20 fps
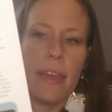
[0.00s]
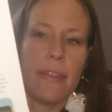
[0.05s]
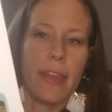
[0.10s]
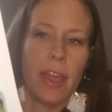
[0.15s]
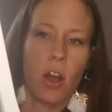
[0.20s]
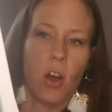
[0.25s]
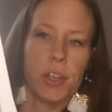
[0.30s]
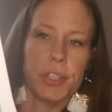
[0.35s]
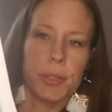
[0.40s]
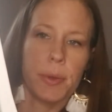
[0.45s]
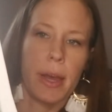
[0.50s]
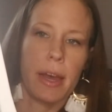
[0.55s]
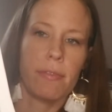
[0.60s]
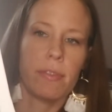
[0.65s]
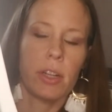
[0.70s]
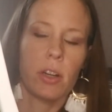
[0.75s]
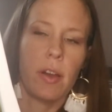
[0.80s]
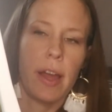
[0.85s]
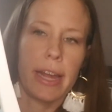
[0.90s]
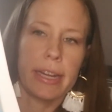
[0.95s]
they also have
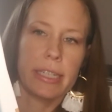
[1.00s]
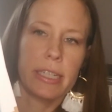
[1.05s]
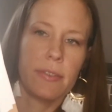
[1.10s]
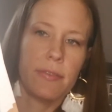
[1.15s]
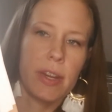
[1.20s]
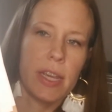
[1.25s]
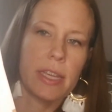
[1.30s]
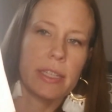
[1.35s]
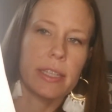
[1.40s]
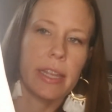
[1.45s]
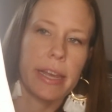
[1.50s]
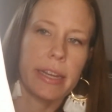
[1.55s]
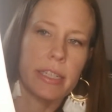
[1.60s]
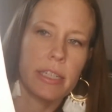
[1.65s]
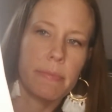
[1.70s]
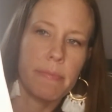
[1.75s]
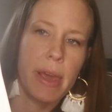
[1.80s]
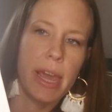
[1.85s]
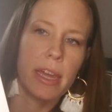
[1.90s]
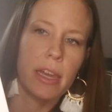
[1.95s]
little activities like to
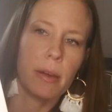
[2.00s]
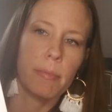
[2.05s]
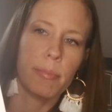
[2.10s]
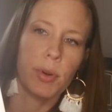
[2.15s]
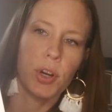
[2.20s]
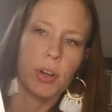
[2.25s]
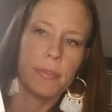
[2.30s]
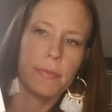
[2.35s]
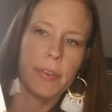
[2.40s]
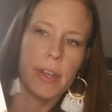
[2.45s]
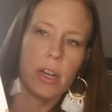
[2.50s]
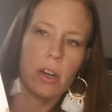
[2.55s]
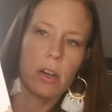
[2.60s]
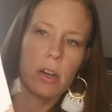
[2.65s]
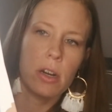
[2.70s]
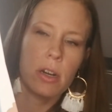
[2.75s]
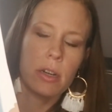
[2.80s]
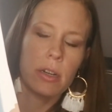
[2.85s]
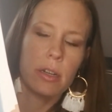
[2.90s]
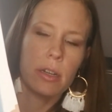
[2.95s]
make a bird
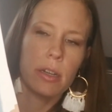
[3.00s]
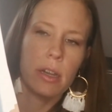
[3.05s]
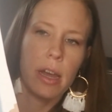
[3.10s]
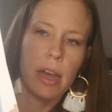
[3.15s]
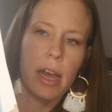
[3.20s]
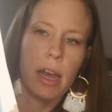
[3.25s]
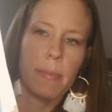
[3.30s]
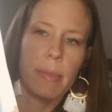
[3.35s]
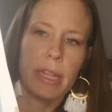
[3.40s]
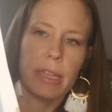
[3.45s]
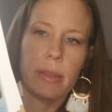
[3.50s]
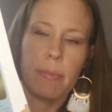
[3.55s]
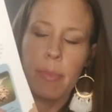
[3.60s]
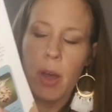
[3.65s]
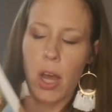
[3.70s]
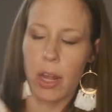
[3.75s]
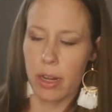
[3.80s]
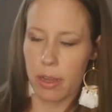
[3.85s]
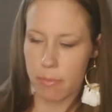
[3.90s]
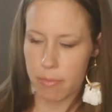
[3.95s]
feeder at the
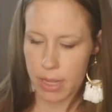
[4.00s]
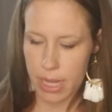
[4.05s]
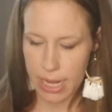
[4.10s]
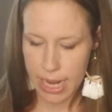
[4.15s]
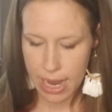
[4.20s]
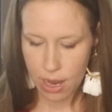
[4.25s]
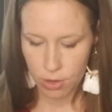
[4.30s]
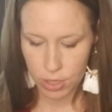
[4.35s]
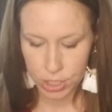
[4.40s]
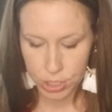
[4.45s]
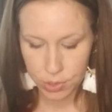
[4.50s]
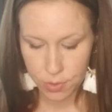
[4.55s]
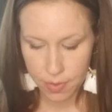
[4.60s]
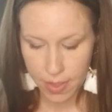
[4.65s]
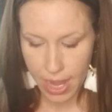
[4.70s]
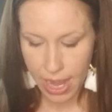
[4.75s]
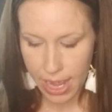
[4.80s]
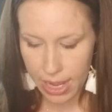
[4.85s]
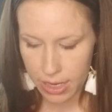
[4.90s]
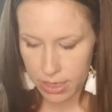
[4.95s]
bottom and how to do
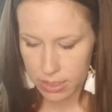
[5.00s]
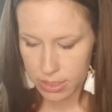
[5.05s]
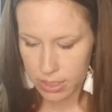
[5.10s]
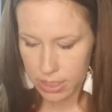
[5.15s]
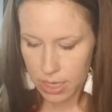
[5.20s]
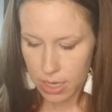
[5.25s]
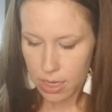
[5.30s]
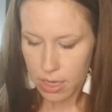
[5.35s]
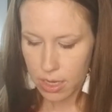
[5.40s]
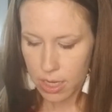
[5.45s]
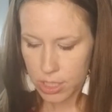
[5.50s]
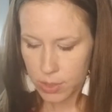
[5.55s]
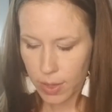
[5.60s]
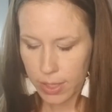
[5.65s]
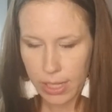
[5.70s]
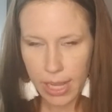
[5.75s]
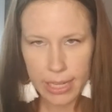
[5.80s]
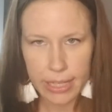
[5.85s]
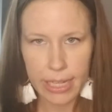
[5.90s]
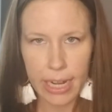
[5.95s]
that. So I
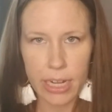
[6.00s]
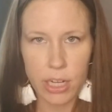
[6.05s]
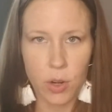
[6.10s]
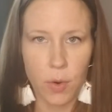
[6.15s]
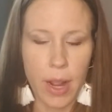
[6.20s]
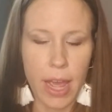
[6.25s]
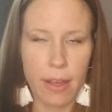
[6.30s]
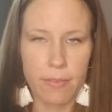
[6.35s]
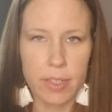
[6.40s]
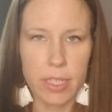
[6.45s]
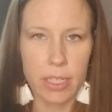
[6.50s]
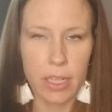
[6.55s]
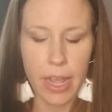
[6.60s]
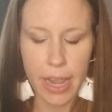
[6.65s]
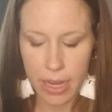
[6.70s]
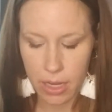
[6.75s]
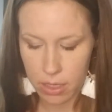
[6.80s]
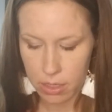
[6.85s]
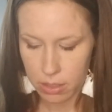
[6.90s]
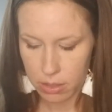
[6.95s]
like that I don't have
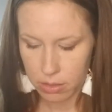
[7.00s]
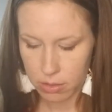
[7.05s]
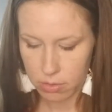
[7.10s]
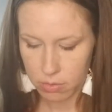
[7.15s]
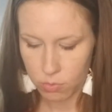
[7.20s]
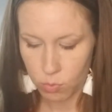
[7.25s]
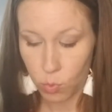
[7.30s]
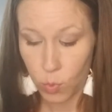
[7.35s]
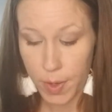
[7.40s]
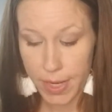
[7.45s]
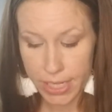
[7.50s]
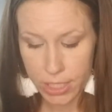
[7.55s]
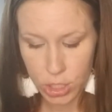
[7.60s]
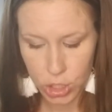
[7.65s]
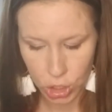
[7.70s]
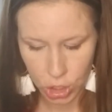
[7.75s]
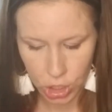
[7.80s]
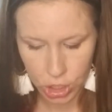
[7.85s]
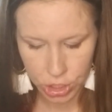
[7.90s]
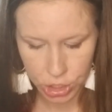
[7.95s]
to
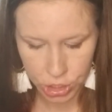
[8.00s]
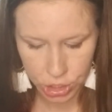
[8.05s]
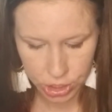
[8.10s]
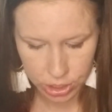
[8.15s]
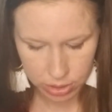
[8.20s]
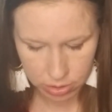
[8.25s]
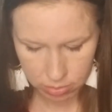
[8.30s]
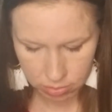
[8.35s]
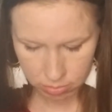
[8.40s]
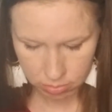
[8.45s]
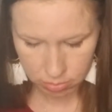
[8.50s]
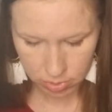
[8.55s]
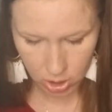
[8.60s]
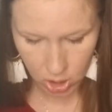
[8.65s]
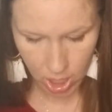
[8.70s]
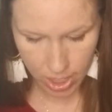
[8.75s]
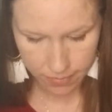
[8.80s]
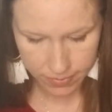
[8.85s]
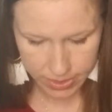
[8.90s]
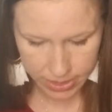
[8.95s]
research a
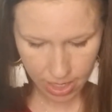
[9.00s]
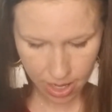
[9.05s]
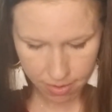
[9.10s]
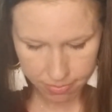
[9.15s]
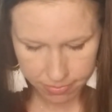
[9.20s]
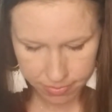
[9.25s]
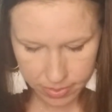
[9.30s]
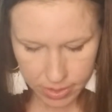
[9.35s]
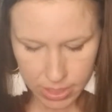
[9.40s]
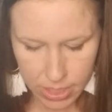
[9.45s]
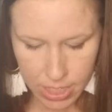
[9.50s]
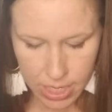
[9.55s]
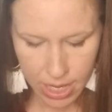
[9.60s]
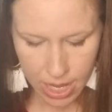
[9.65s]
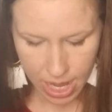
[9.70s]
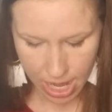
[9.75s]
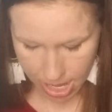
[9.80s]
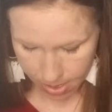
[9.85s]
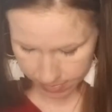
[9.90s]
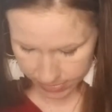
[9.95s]
lot of stuff.
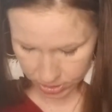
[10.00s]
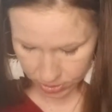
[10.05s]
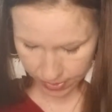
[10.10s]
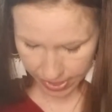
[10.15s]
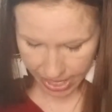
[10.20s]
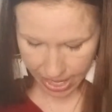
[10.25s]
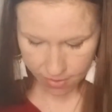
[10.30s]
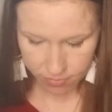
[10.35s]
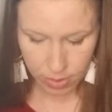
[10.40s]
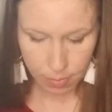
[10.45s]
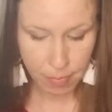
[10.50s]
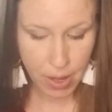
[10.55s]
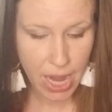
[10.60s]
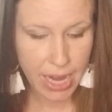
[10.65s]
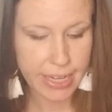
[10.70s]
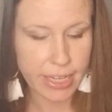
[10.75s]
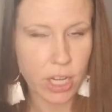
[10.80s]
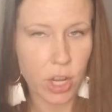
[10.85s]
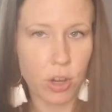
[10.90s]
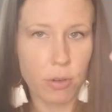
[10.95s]
So they have the
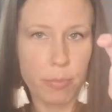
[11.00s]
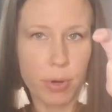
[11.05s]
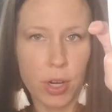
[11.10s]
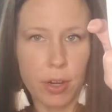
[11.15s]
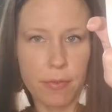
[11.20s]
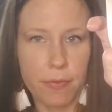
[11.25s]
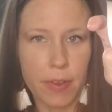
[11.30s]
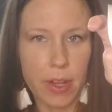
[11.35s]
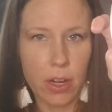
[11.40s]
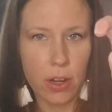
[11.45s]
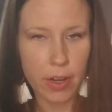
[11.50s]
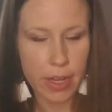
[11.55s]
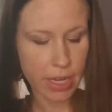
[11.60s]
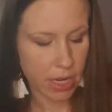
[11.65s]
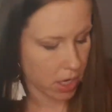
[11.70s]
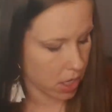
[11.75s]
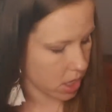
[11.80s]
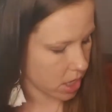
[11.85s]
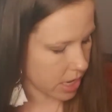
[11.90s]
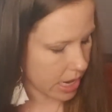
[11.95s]
pine cone bird feeder
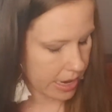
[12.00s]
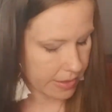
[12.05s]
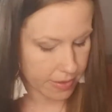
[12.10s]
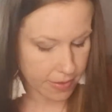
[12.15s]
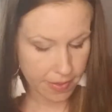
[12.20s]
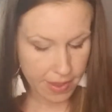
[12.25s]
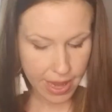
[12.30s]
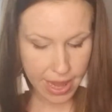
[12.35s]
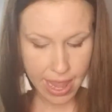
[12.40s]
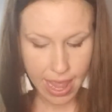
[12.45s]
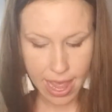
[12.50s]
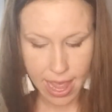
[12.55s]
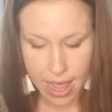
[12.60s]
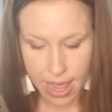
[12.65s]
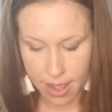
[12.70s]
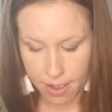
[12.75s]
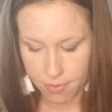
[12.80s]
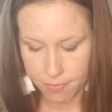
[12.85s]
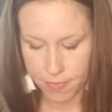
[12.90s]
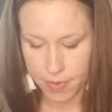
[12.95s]
here, and then they
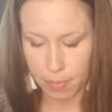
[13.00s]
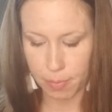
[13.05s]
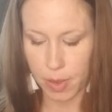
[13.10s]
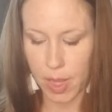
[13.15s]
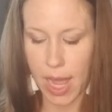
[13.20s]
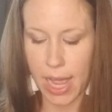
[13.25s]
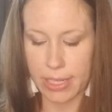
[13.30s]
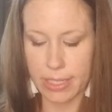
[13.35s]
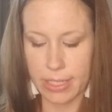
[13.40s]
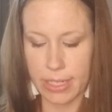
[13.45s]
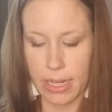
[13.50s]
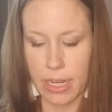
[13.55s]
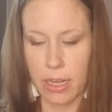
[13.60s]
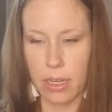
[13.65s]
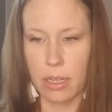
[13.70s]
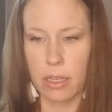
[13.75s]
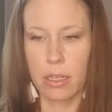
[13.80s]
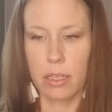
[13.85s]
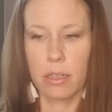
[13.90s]
have the plastic